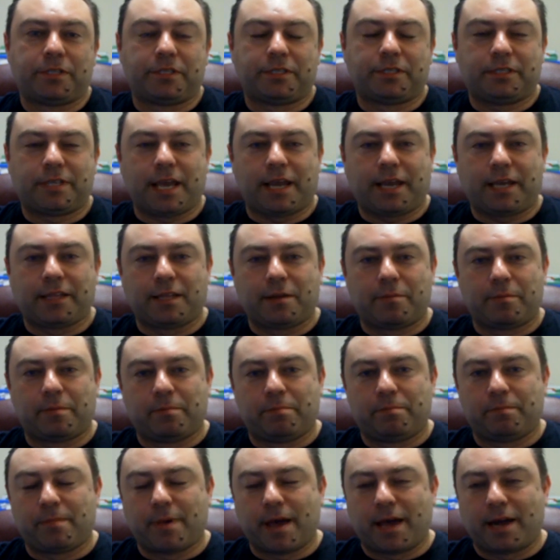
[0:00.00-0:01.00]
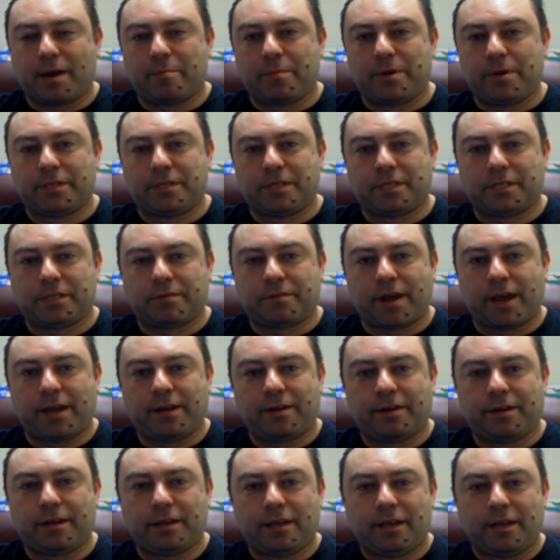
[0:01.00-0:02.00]
has taken them out of business,
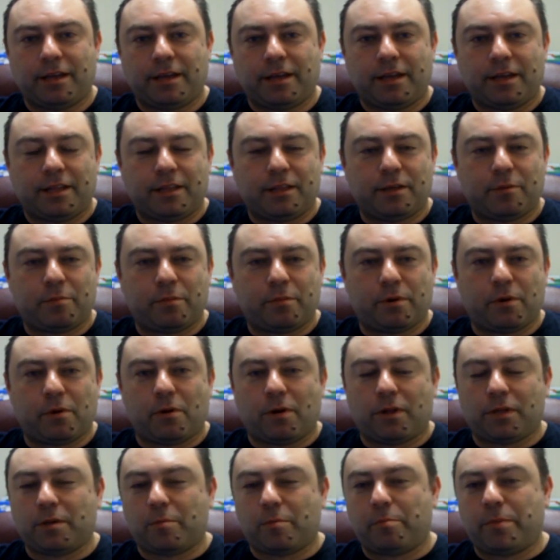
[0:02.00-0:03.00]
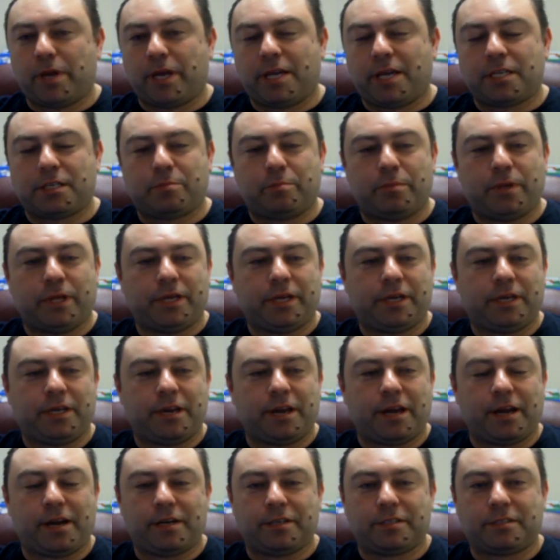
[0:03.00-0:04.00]
right? Yeah. All the biggest
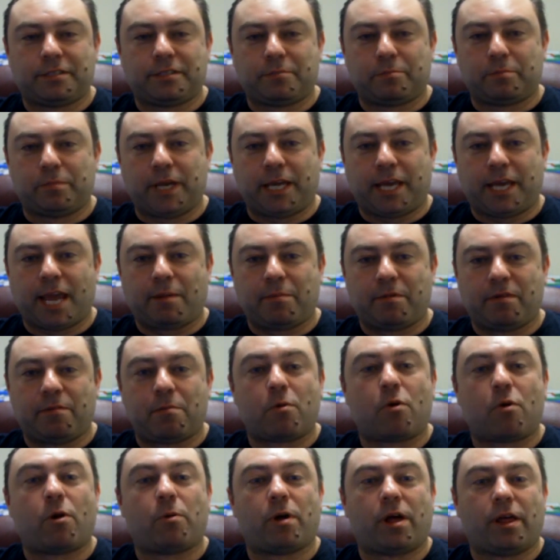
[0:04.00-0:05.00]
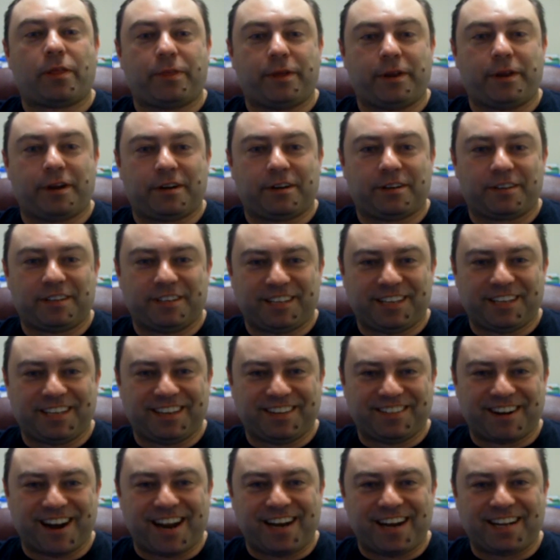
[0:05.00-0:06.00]
billionaires became even more wealthier,
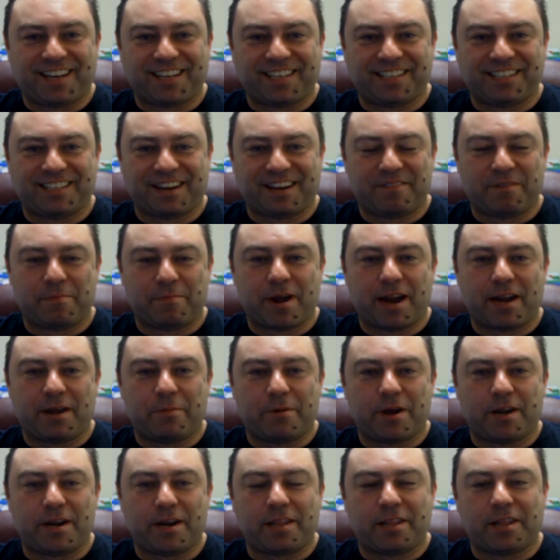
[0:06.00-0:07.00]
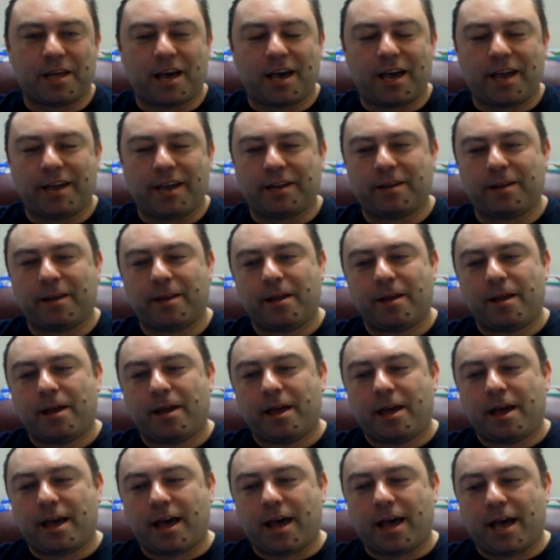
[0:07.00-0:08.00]
right? Because everybody went online.
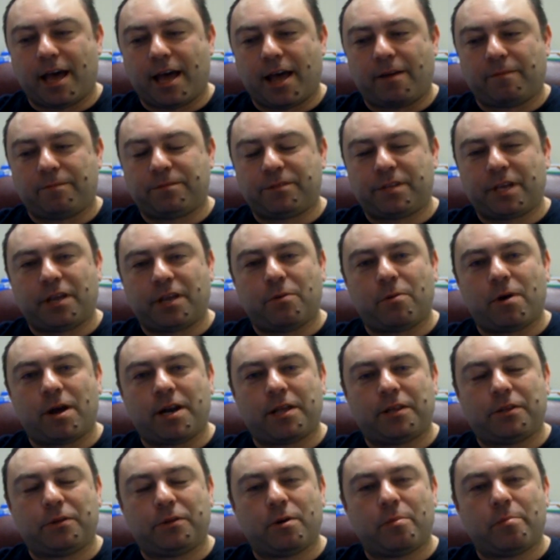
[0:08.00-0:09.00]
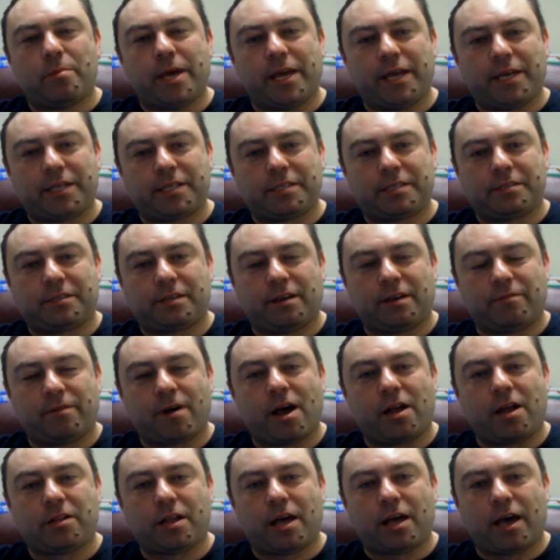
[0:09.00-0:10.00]
So you want to do a mix of
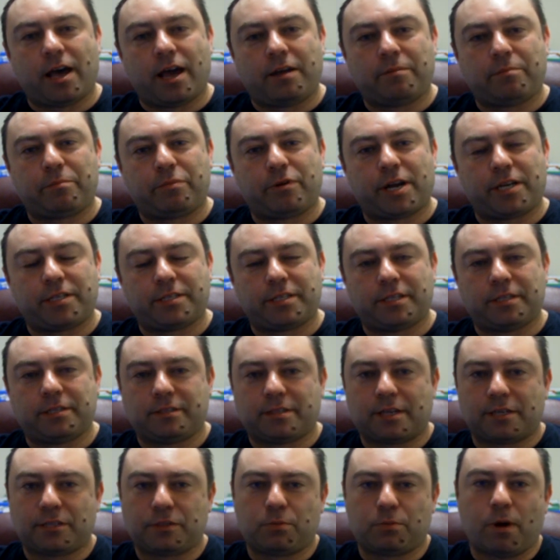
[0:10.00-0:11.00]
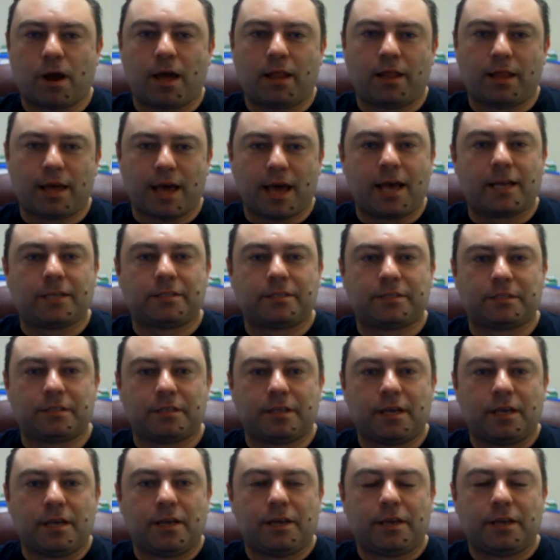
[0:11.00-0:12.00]
online presence as well as,
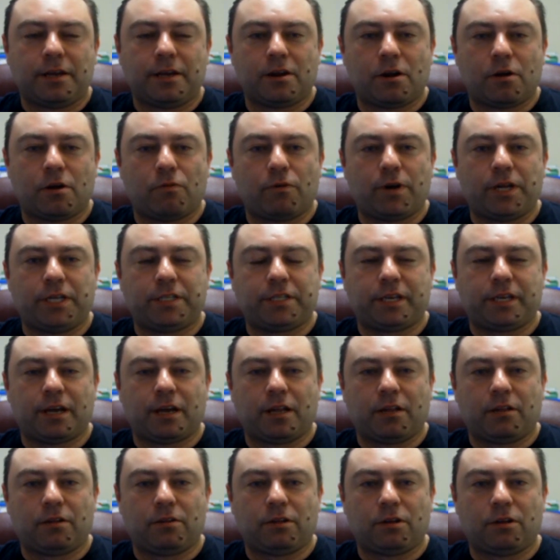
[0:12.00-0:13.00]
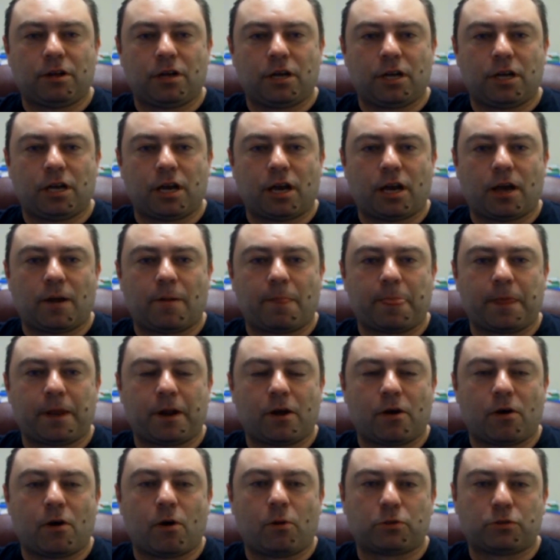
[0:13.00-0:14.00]
you know, retail, you
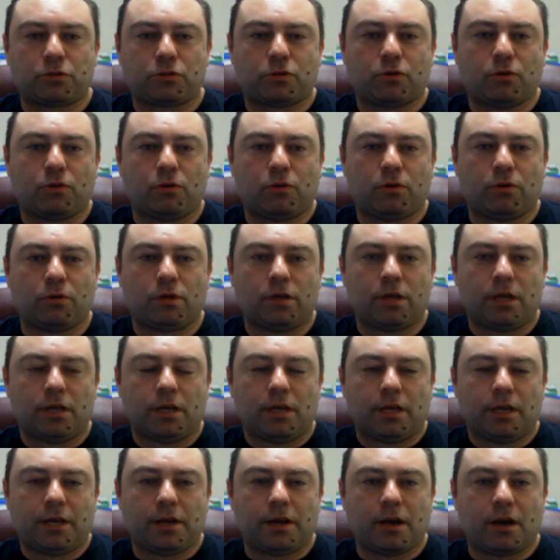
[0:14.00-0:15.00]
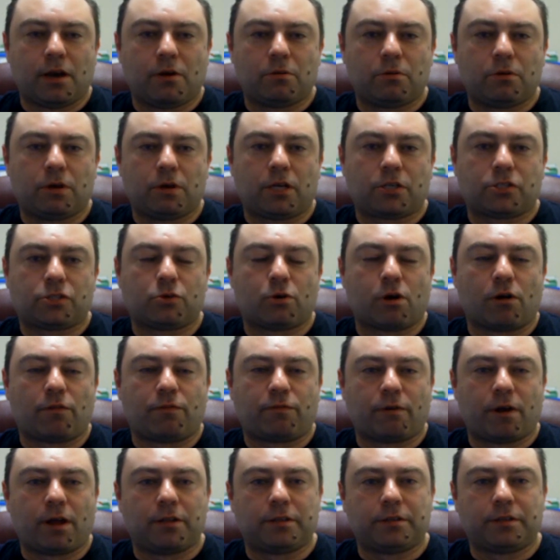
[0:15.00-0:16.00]
know, old school, you know,
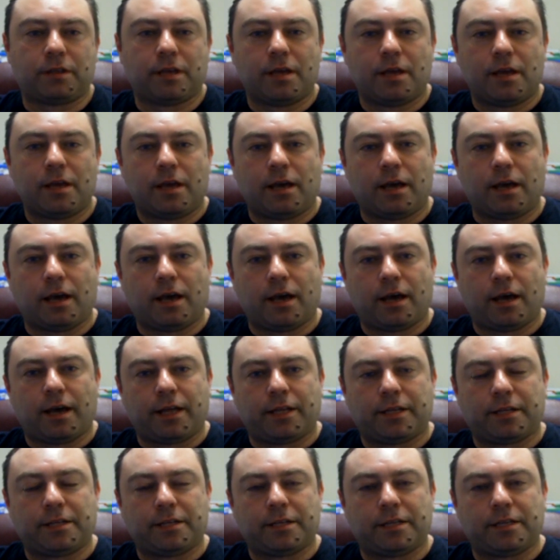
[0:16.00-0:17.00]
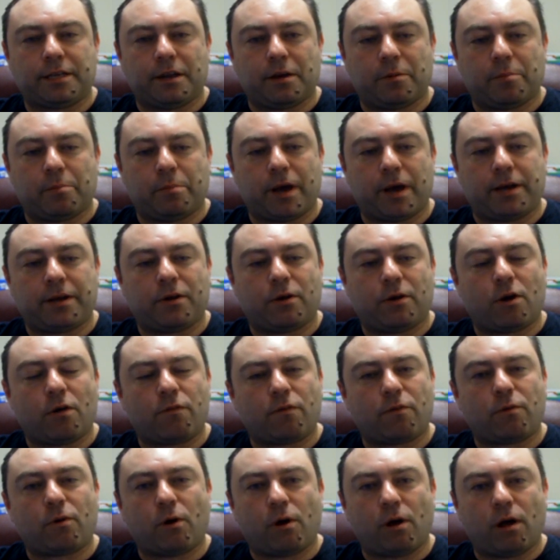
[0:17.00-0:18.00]
storefront, you know, but
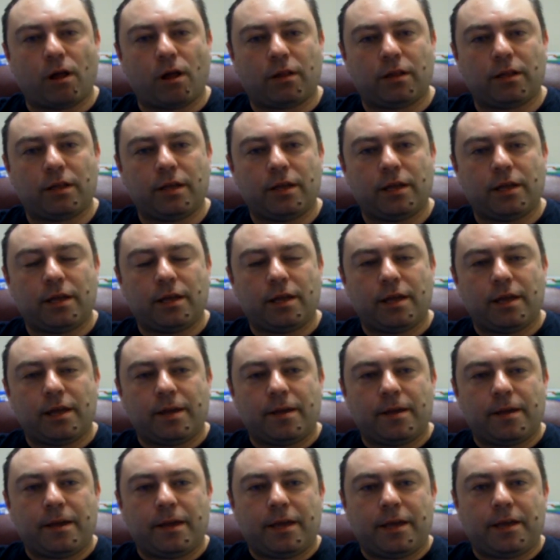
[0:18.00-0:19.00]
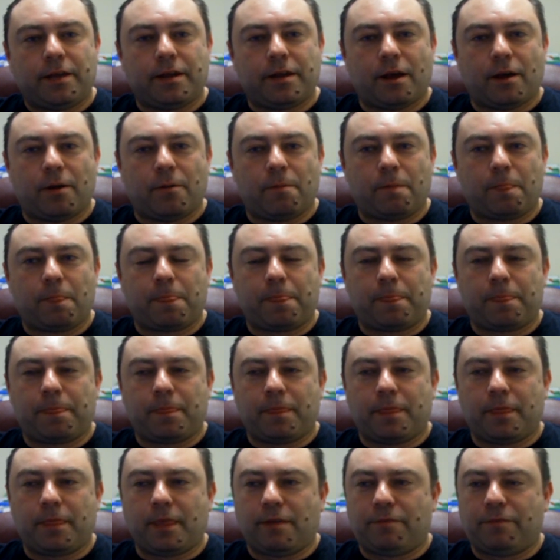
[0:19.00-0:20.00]
overall, you know,
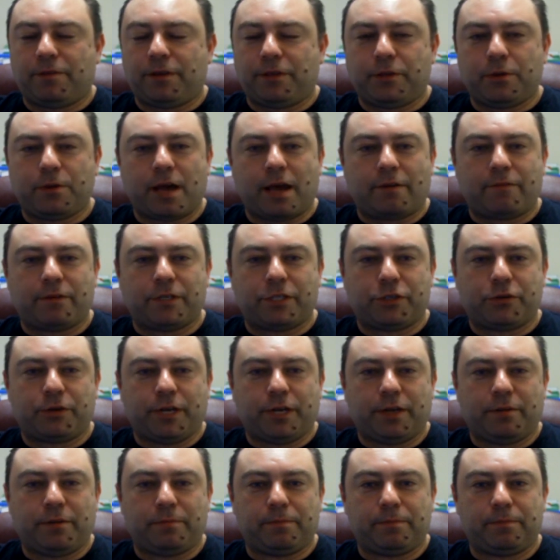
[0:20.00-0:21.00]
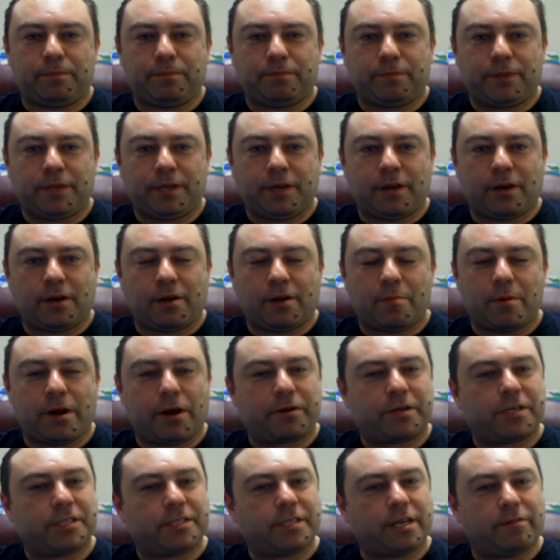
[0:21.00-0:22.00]
if you do have a dream, you know,
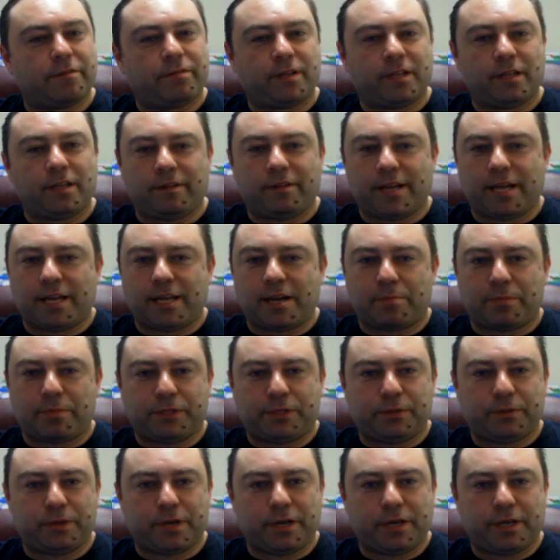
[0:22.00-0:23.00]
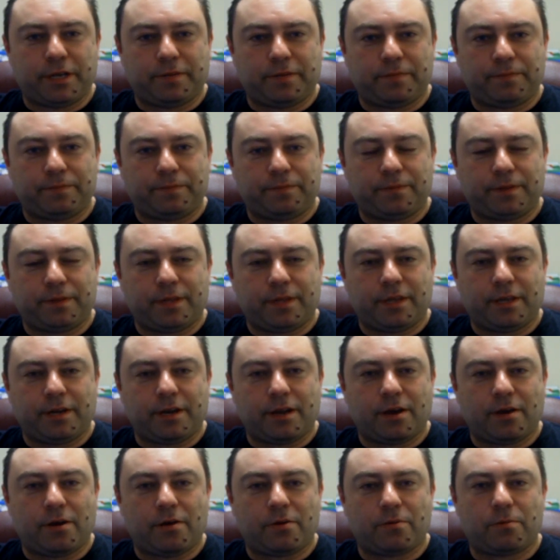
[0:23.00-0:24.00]
America's definitely an opportunity, you
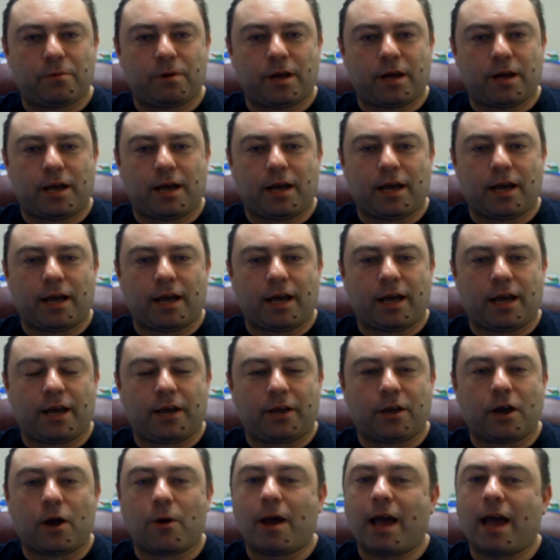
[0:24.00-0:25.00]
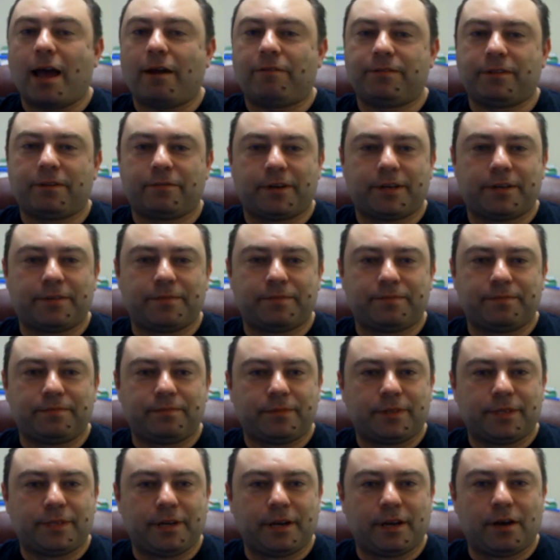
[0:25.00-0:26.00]
know, go after it,
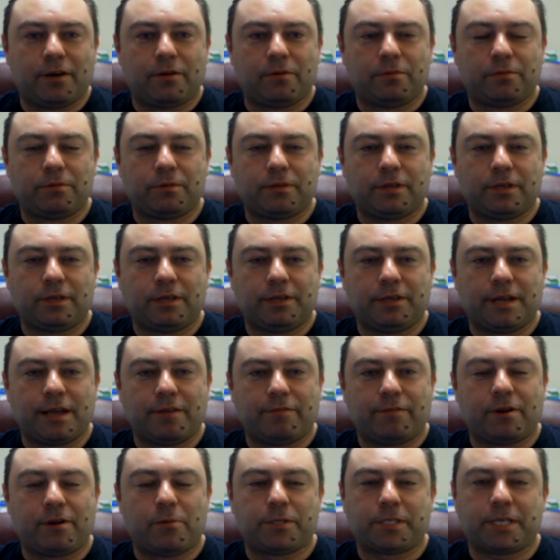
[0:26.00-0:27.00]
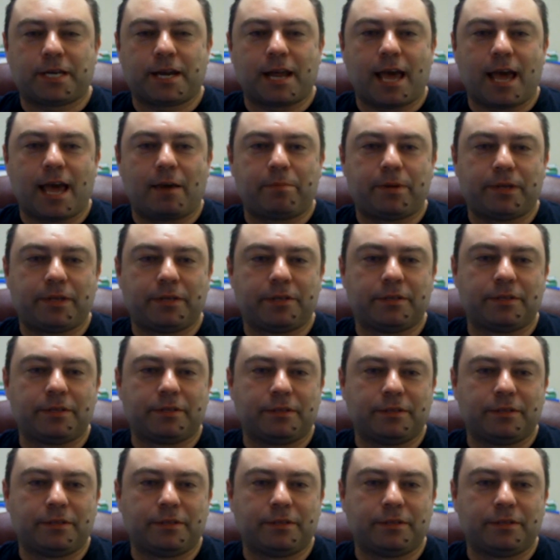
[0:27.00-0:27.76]
you know, you never know what's going to happen